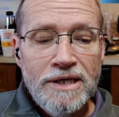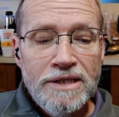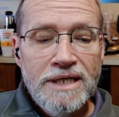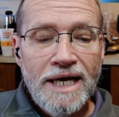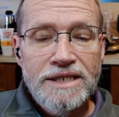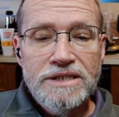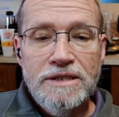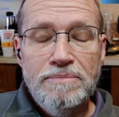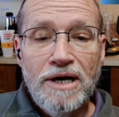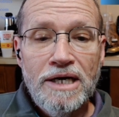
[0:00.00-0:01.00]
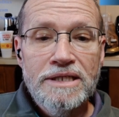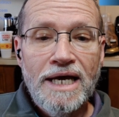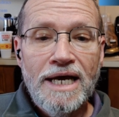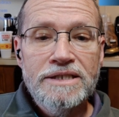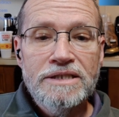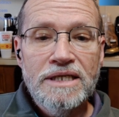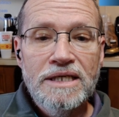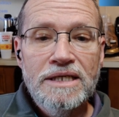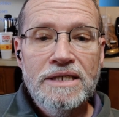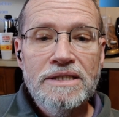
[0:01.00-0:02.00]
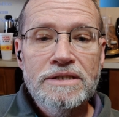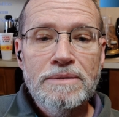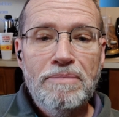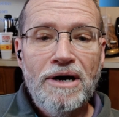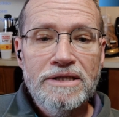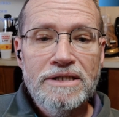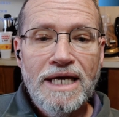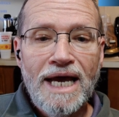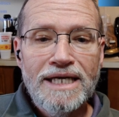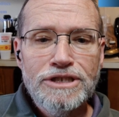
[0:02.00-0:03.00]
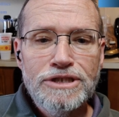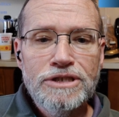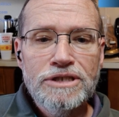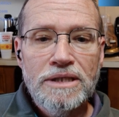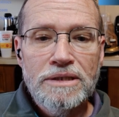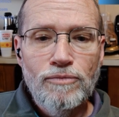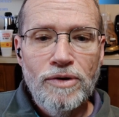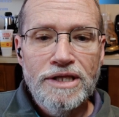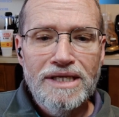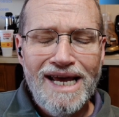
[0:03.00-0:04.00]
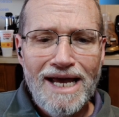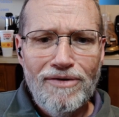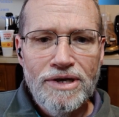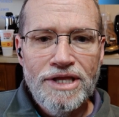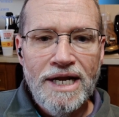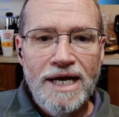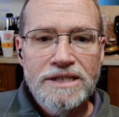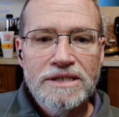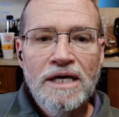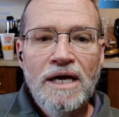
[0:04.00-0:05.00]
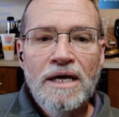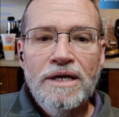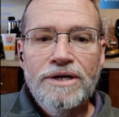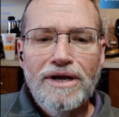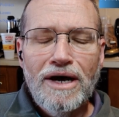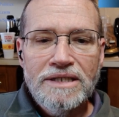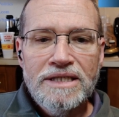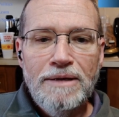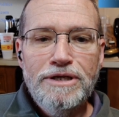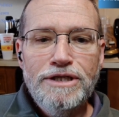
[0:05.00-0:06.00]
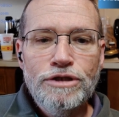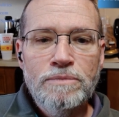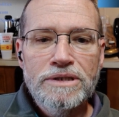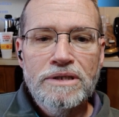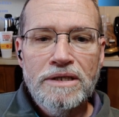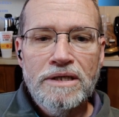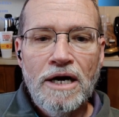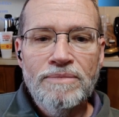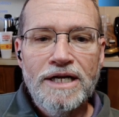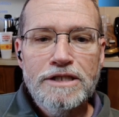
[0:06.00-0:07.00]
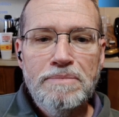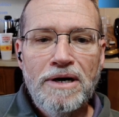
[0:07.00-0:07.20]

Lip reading: I have a podcast. The podcast is podcasts with an S, .kpschubert.com.